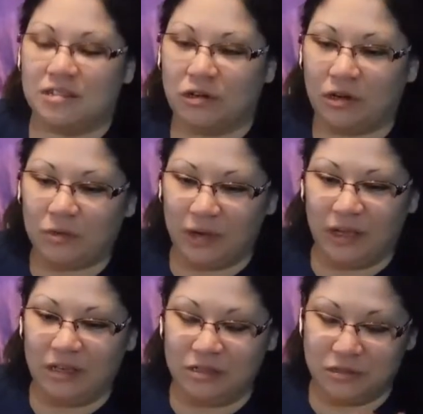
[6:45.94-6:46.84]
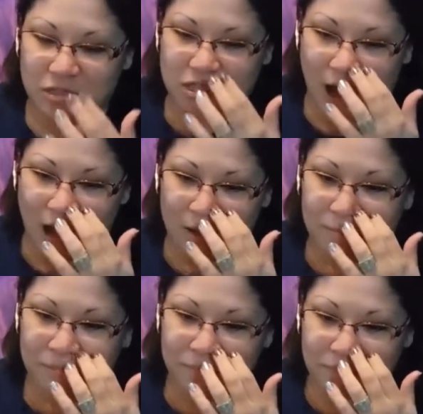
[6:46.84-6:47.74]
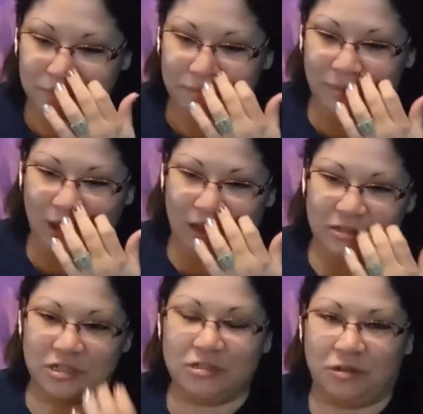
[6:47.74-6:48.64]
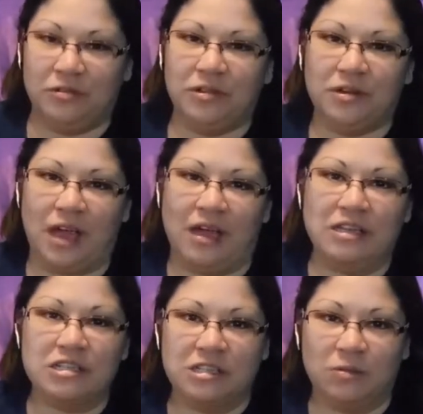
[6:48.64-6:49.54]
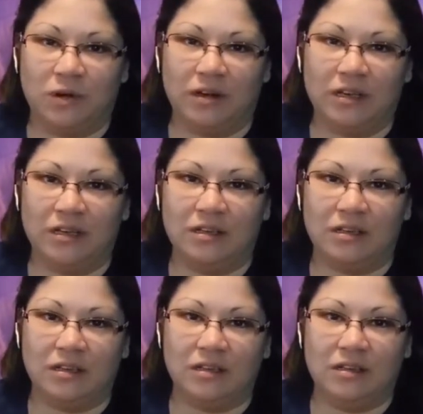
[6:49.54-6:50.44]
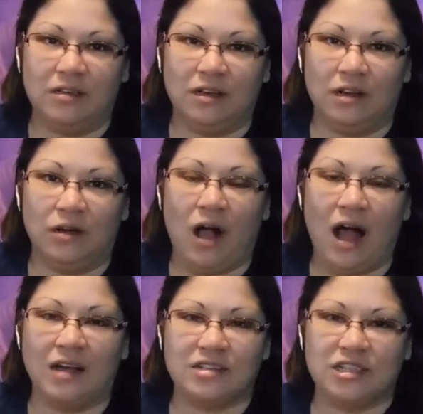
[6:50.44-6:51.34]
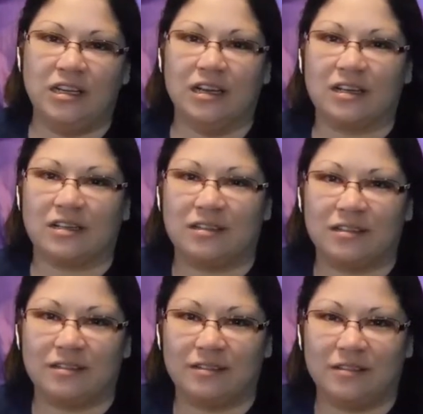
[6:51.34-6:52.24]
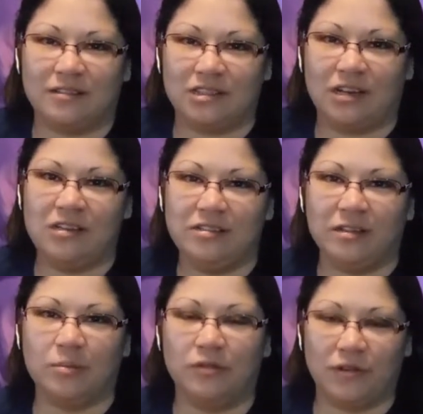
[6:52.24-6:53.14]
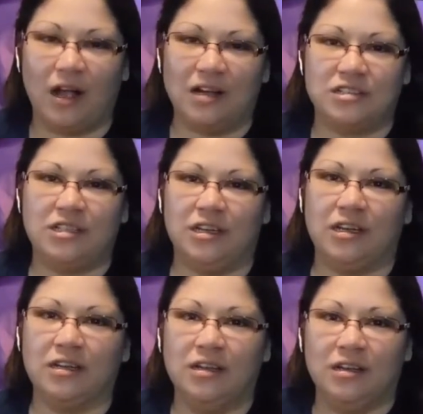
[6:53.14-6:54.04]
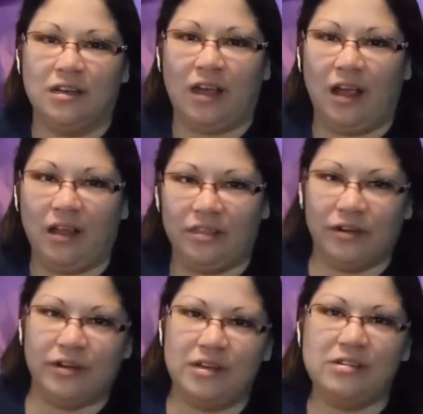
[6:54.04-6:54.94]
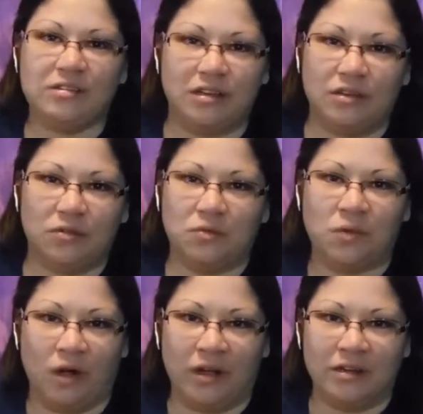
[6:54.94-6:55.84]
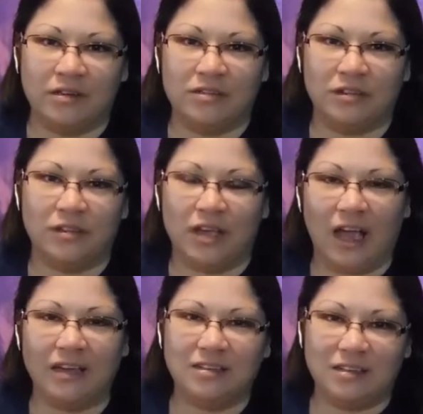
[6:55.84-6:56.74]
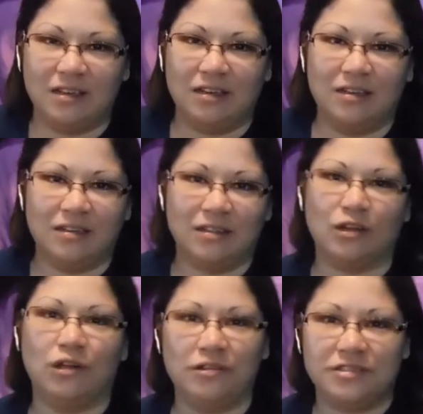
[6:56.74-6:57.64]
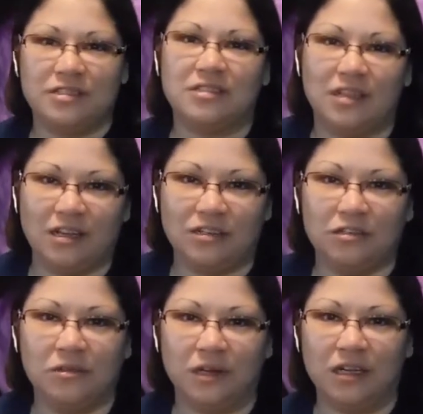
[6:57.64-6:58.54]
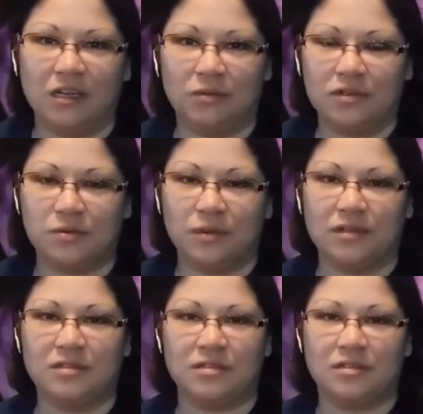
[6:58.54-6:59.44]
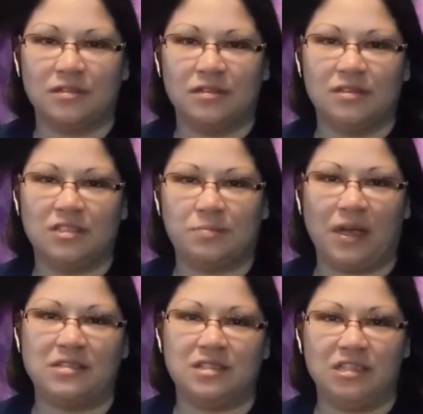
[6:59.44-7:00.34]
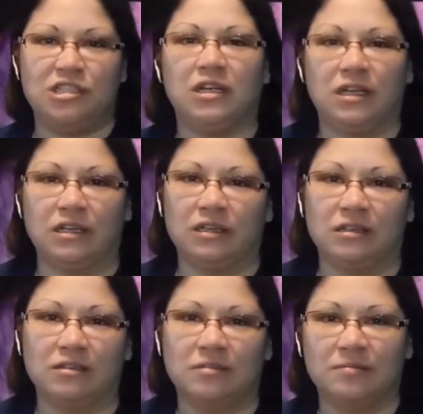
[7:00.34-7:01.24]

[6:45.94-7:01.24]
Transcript: this girl went into a shop and she told the guys she wanted, you know, hot chick. Chinese symbol for hot chick. And there isn't one. So the guy did the closest thing to it, which was spicy chicken.